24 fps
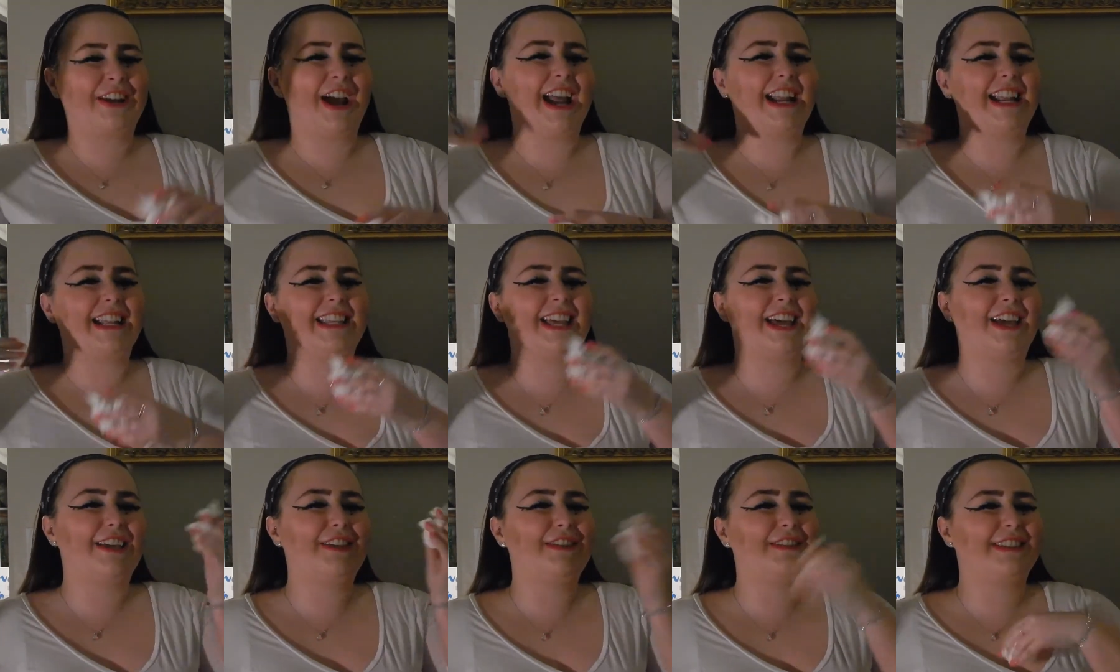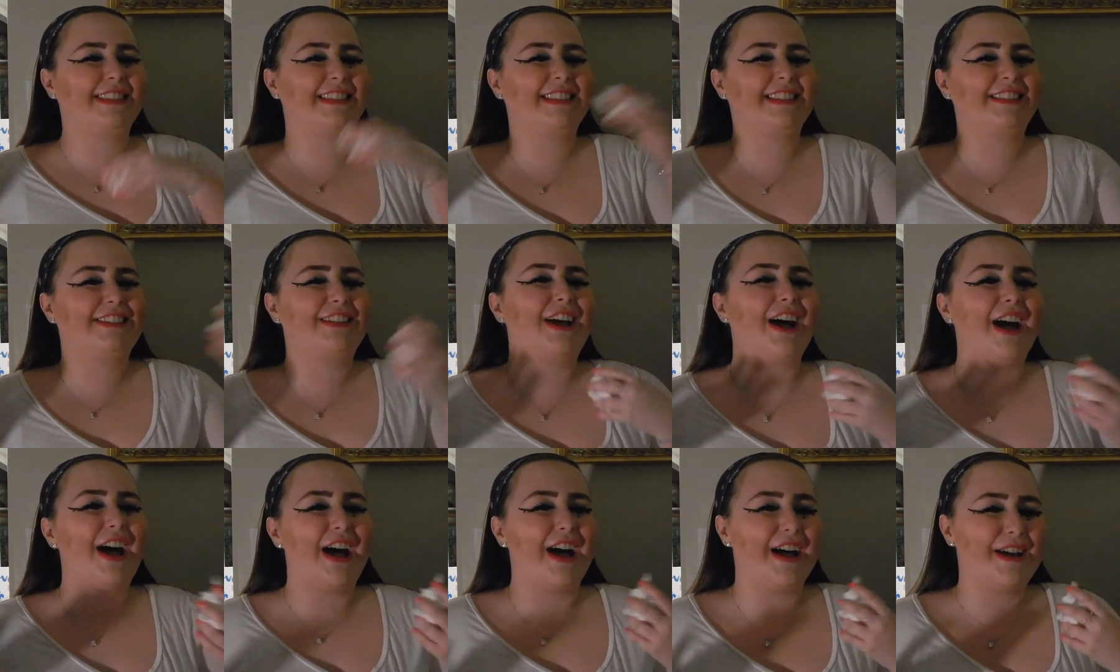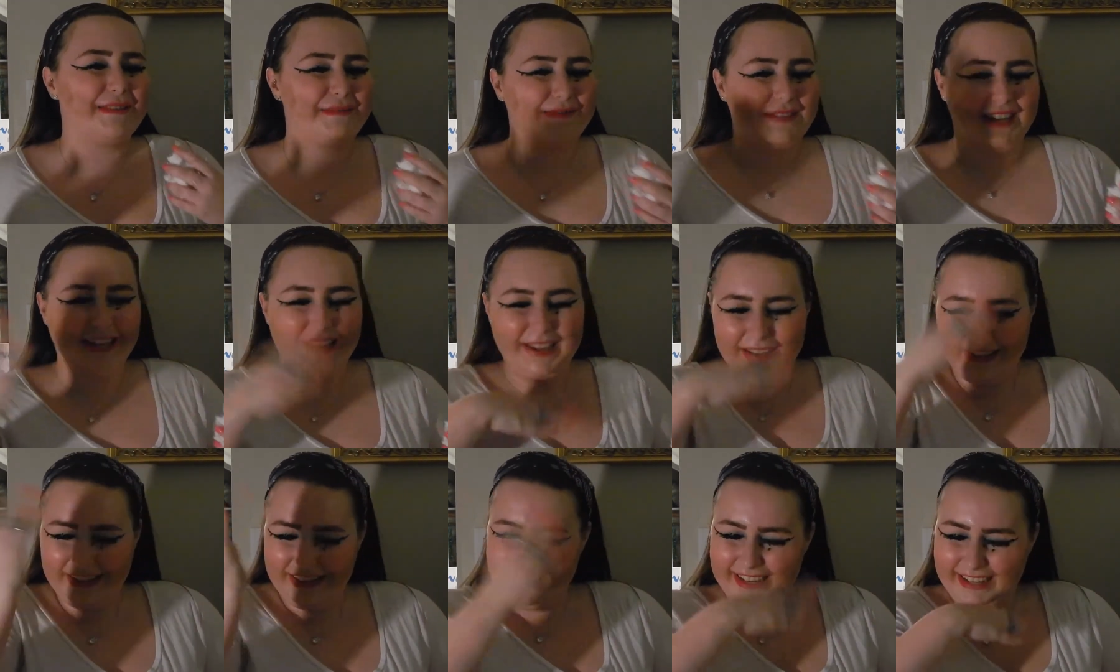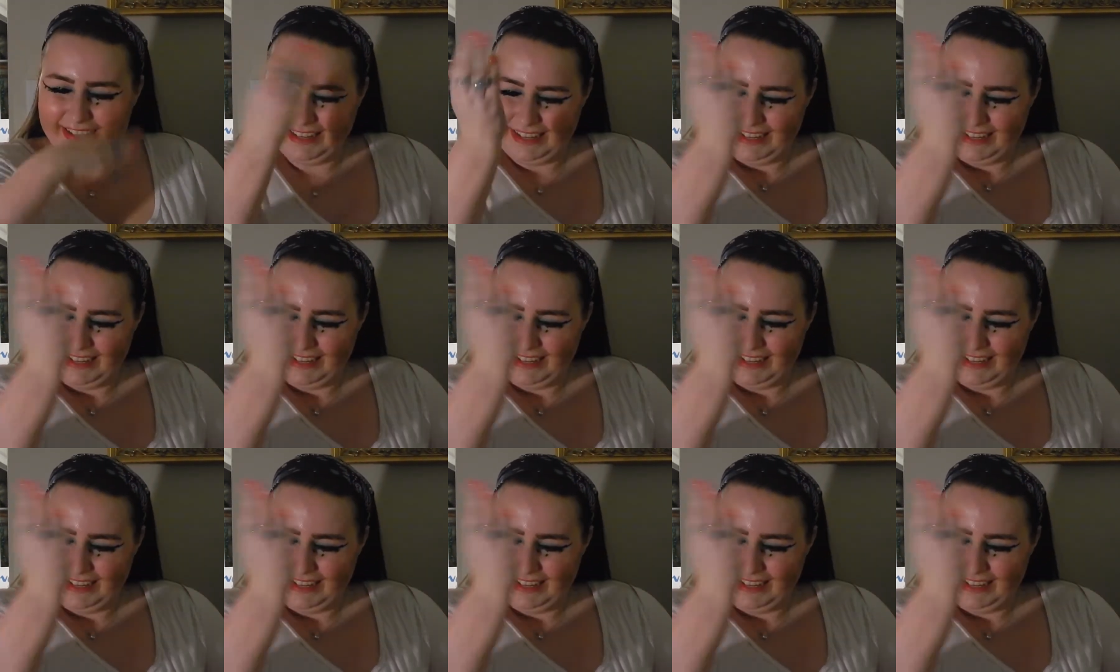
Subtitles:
I'm trying to tell you to stop.